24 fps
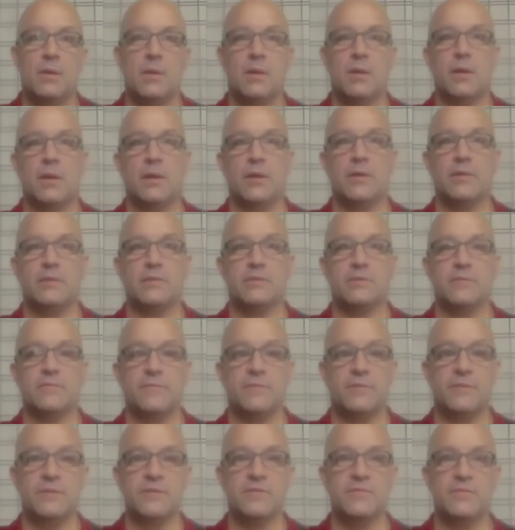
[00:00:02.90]
Alright, so for
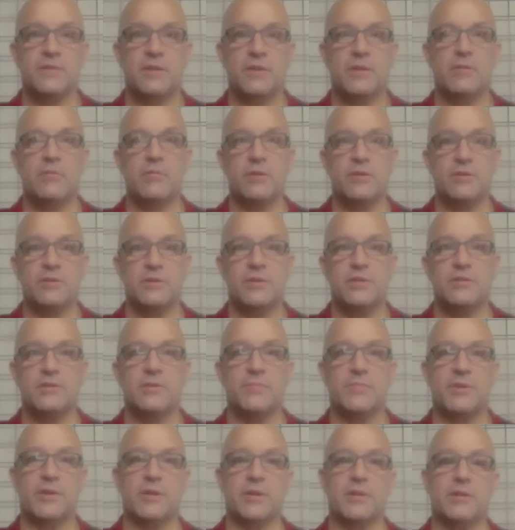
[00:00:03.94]
this video we're going to try
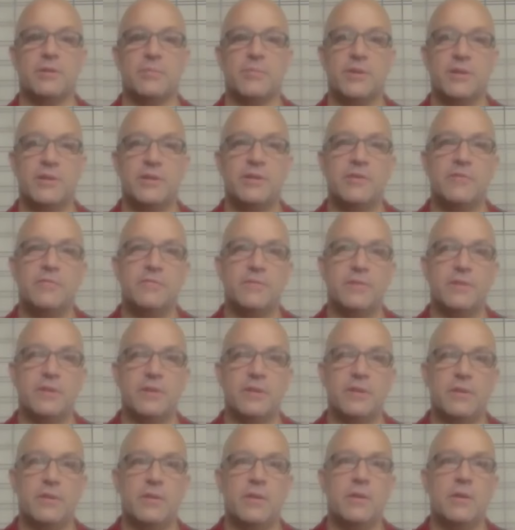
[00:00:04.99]
something a little bit different.
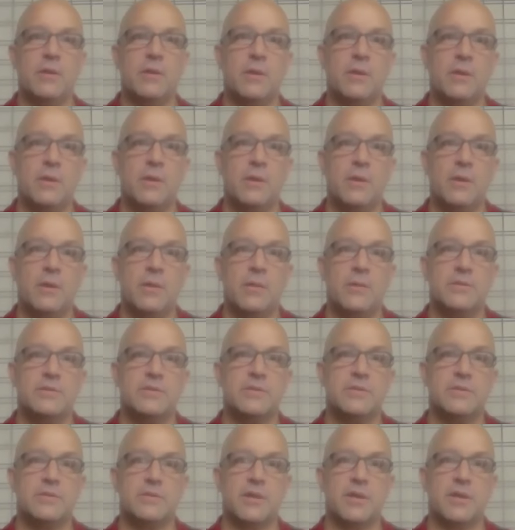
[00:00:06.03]
This
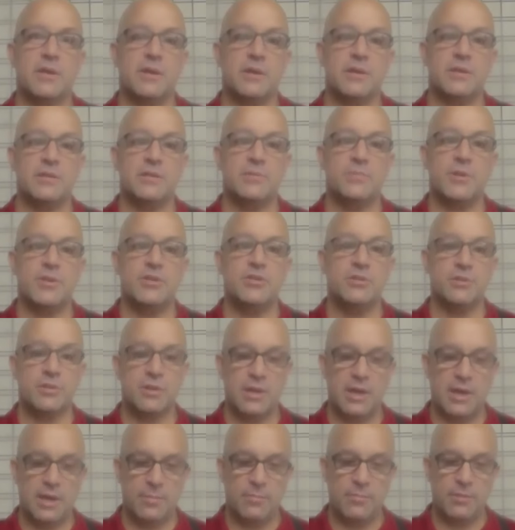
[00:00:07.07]
is a special
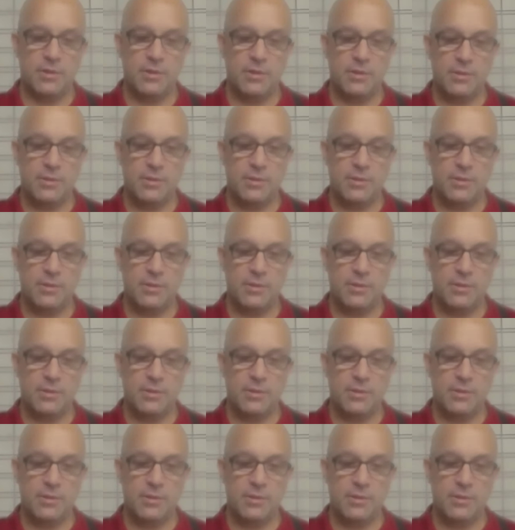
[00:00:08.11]
camera.